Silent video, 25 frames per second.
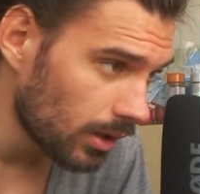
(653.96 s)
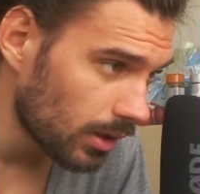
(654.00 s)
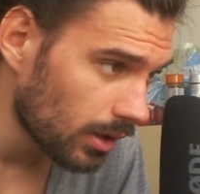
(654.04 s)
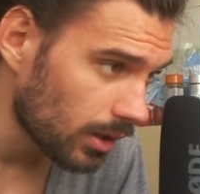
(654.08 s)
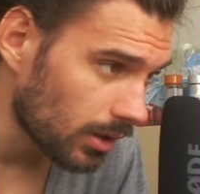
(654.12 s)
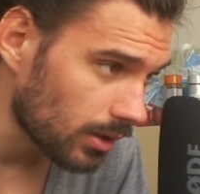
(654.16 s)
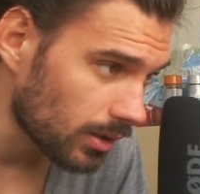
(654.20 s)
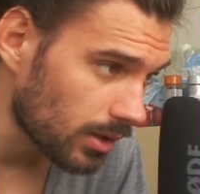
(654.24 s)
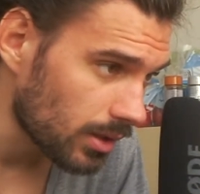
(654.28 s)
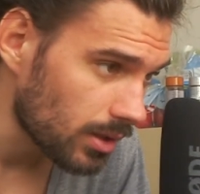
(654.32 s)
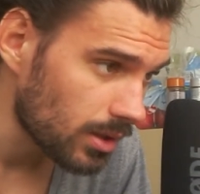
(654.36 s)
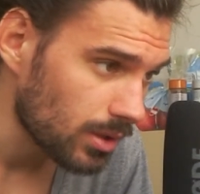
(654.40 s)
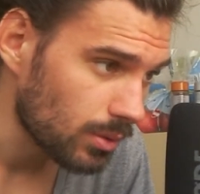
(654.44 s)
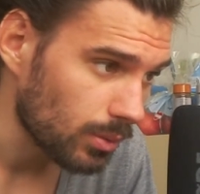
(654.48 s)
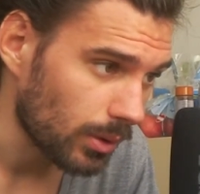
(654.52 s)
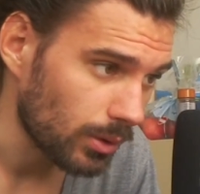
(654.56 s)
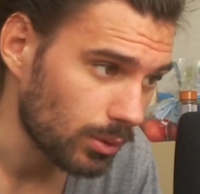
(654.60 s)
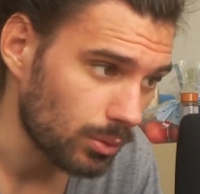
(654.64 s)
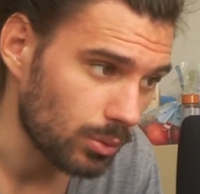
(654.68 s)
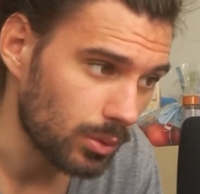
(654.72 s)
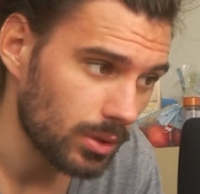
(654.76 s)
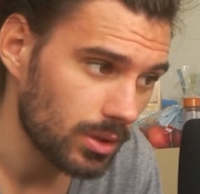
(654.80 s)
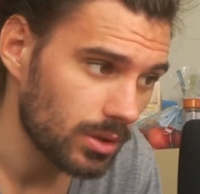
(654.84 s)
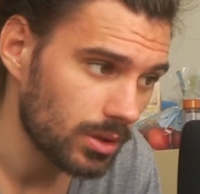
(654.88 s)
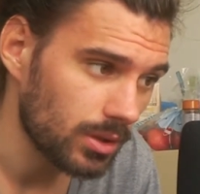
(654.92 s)
And this is why you
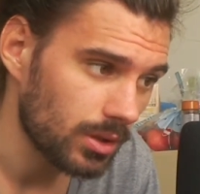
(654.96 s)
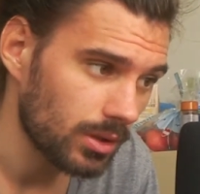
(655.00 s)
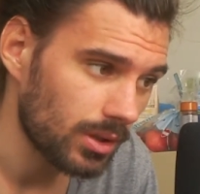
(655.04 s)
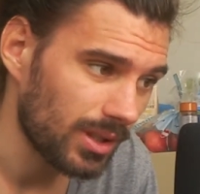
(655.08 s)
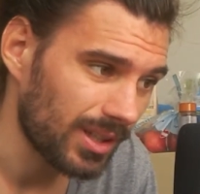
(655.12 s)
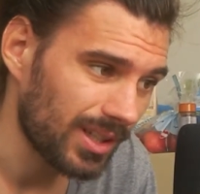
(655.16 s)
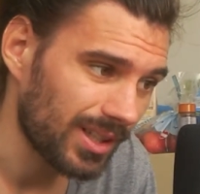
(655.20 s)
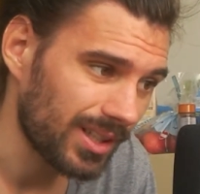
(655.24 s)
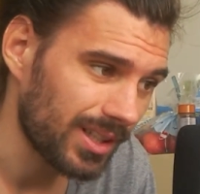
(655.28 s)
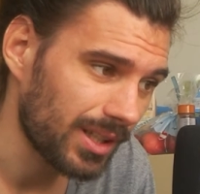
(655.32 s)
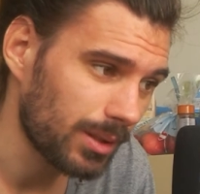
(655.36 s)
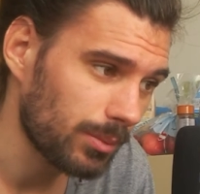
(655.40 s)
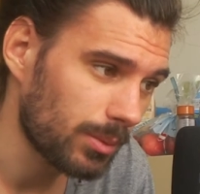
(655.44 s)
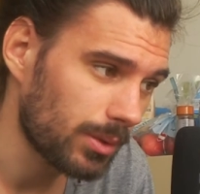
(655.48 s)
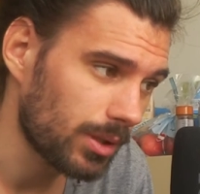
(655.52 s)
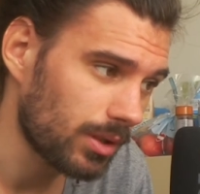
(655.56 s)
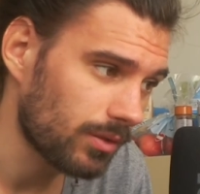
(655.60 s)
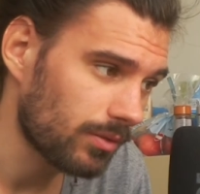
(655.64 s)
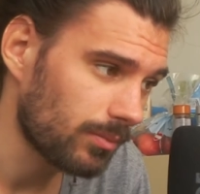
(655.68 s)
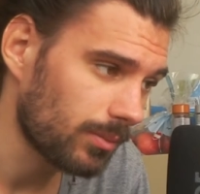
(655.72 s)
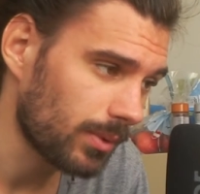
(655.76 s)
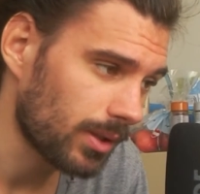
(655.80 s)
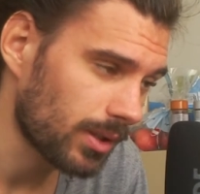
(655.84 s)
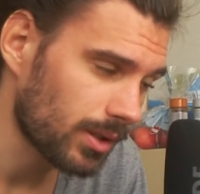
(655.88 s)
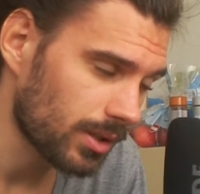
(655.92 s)
risk a little bit of
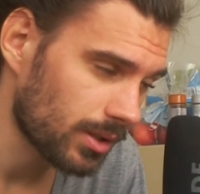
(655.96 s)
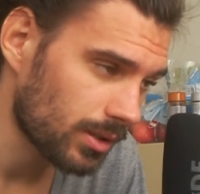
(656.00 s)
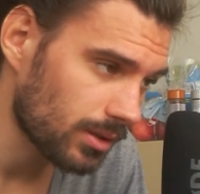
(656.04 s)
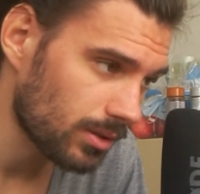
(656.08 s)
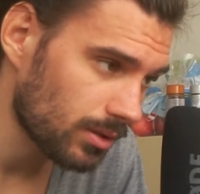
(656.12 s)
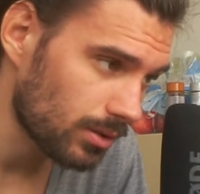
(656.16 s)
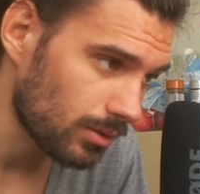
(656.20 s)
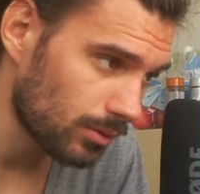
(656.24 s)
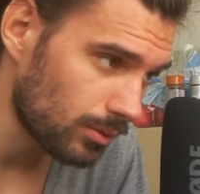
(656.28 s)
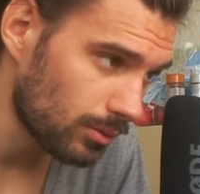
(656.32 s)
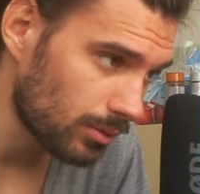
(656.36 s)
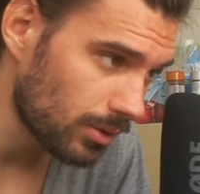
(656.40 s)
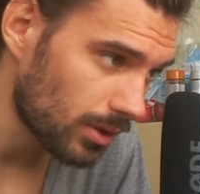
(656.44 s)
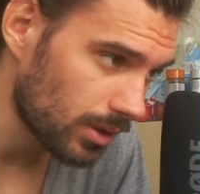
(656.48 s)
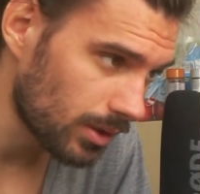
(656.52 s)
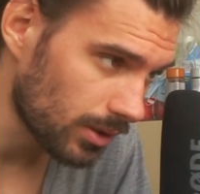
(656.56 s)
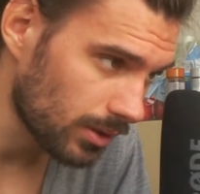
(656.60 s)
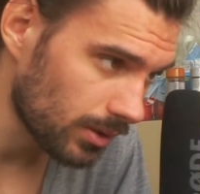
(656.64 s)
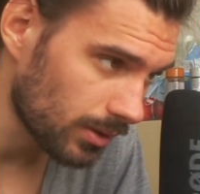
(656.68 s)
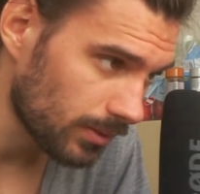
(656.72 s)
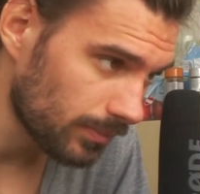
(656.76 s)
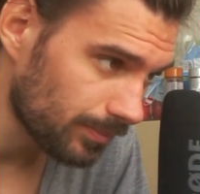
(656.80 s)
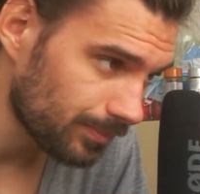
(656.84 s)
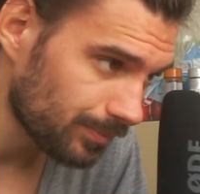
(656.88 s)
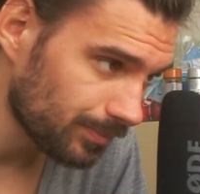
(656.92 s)
money so you
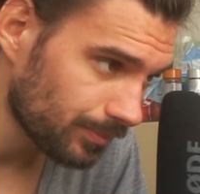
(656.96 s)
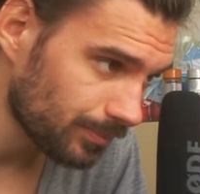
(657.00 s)
can